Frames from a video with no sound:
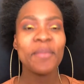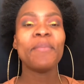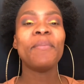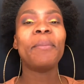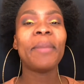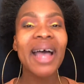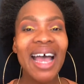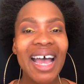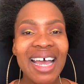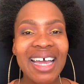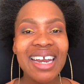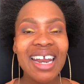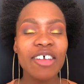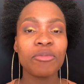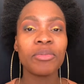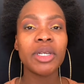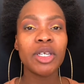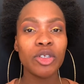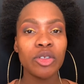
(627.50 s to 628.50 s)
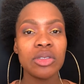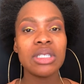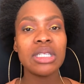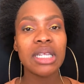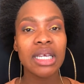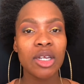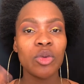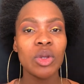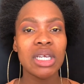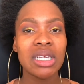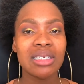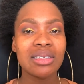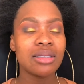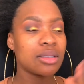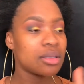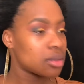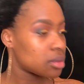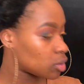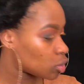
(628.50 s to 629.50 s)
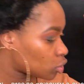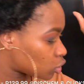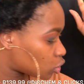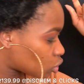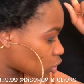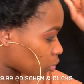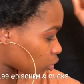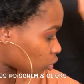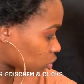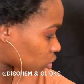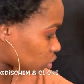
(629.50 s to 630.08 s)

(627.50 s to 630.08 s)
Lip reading: but I've been using the NYX non-stop won't